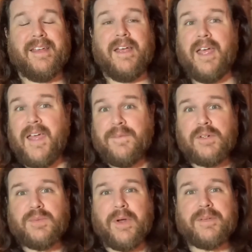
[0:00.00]
Hey
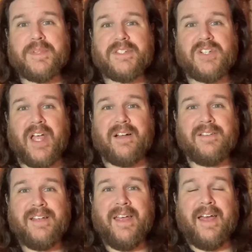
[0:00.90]
folks, welcome to the
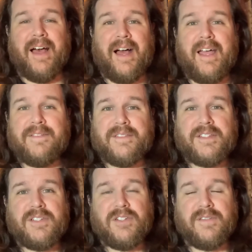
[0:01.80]
channel. If
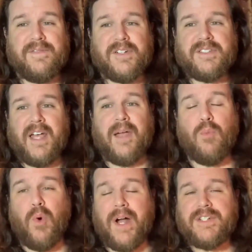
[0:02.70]
this is your first time
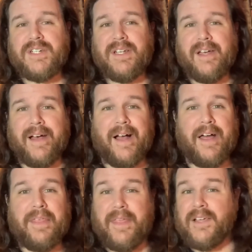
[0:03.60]
watching,
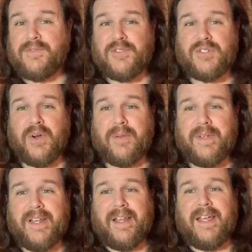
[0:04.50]
thanks for joining
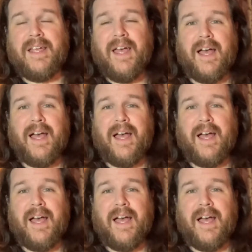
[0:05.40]
me today.